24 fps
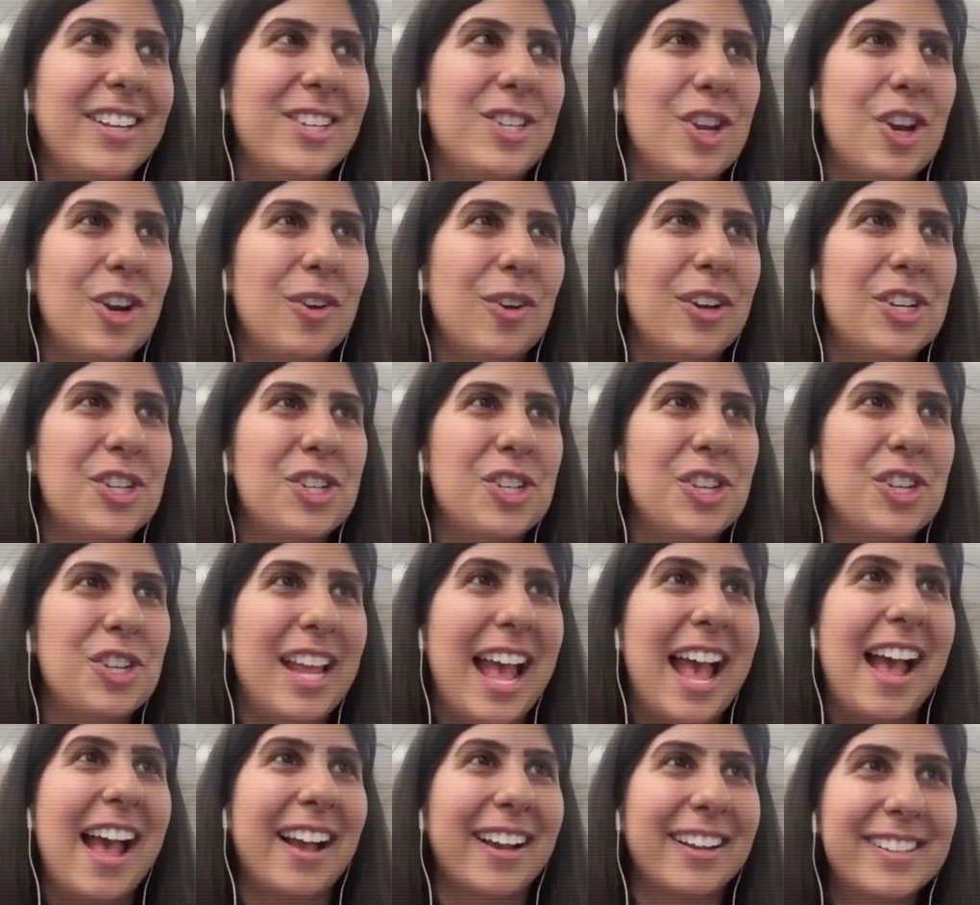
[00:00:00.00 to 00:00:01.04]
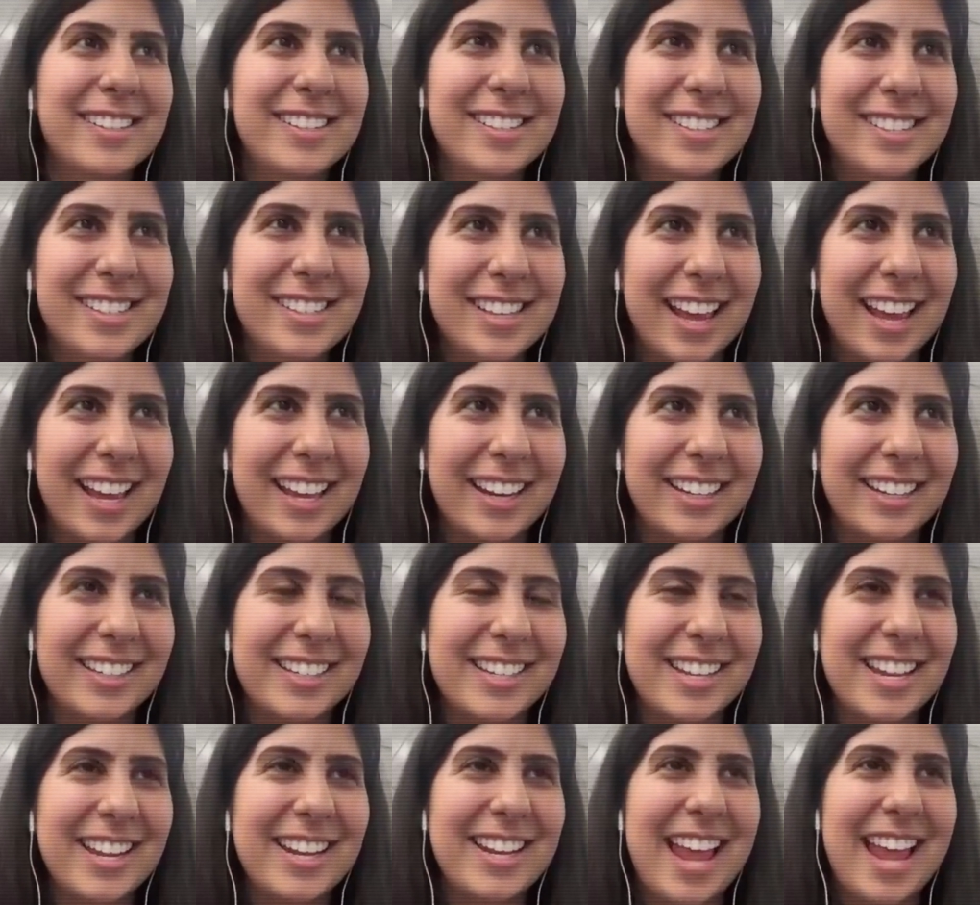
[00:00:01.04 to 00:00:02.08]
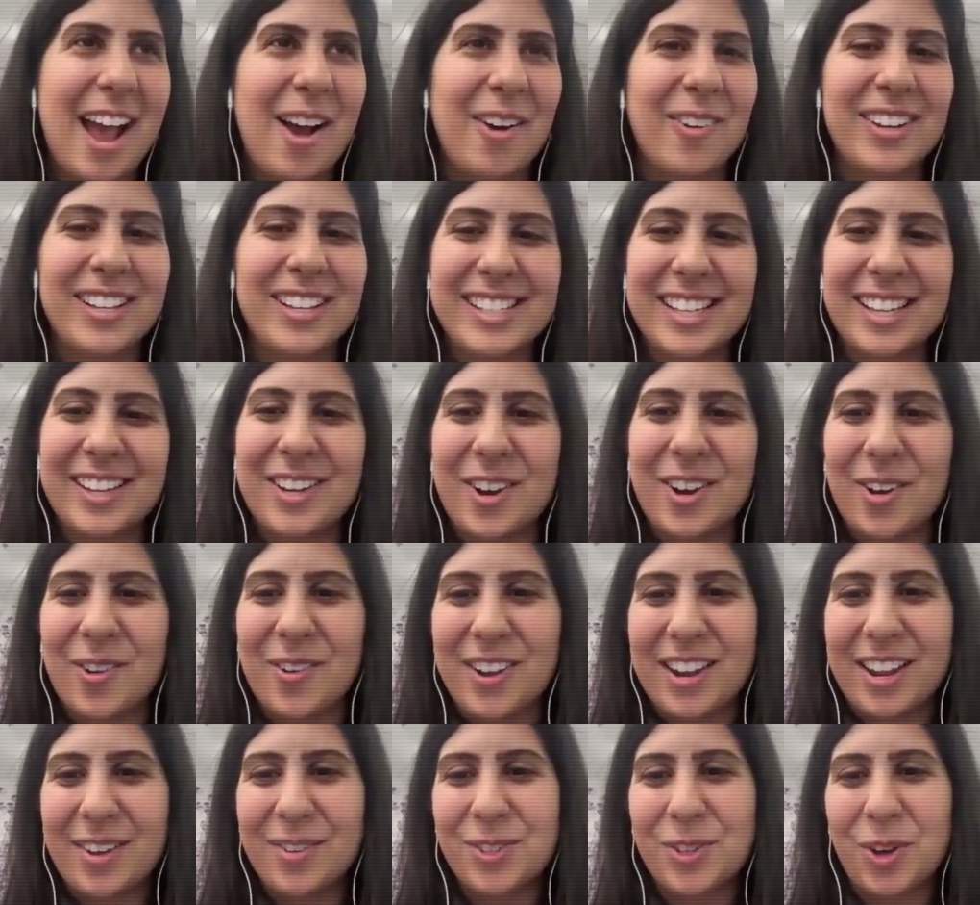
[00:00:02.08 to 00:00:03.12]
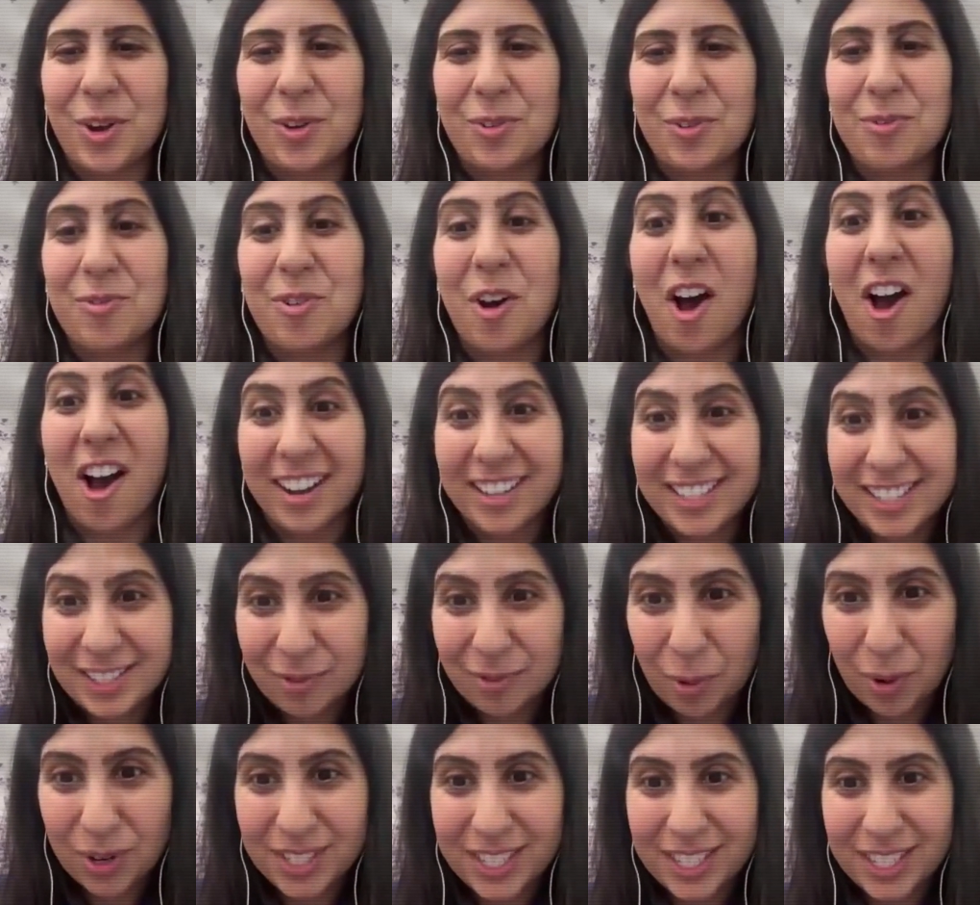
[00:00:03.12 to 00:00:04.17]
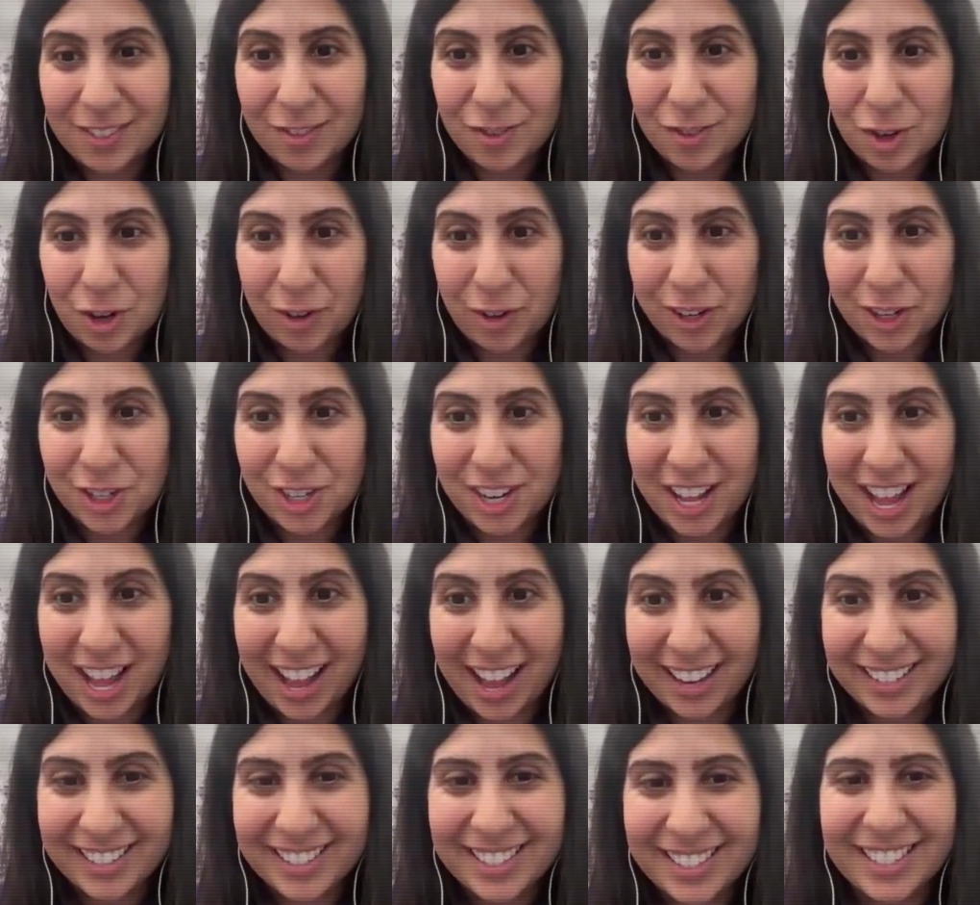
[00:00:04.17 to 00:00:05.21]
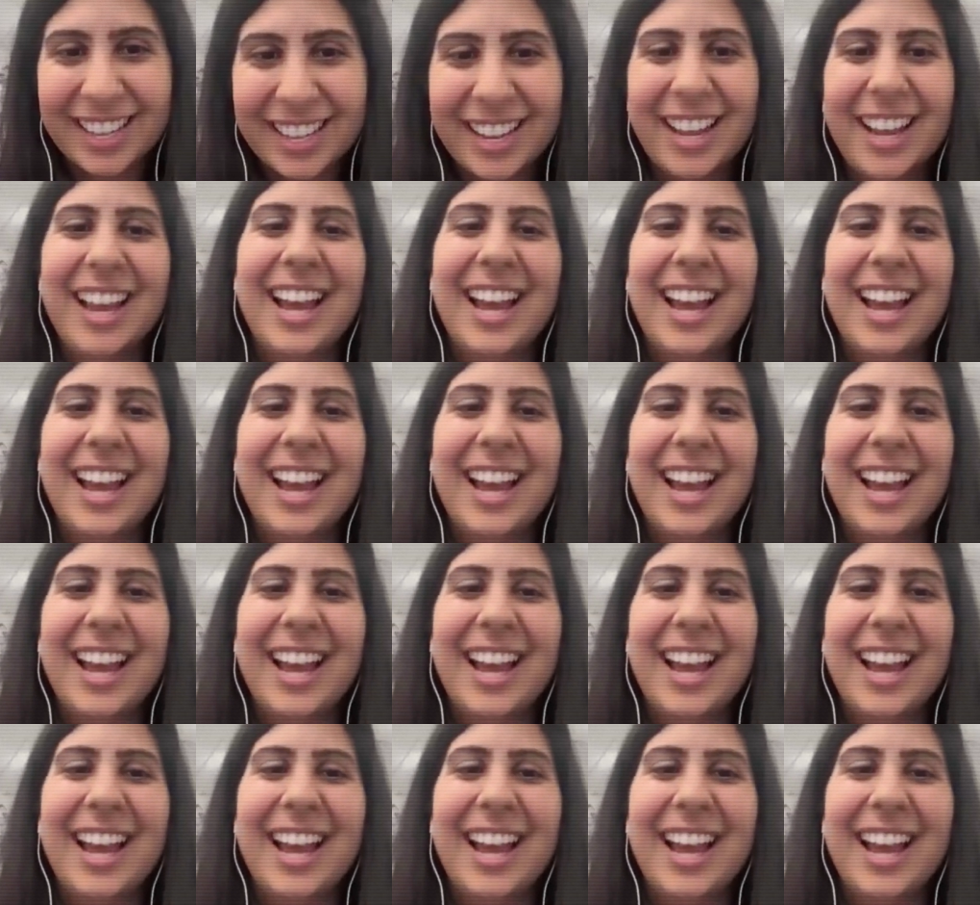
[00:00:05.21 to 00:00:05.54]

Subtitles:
Generation X, and now it was called Vox, Voices of Generation X,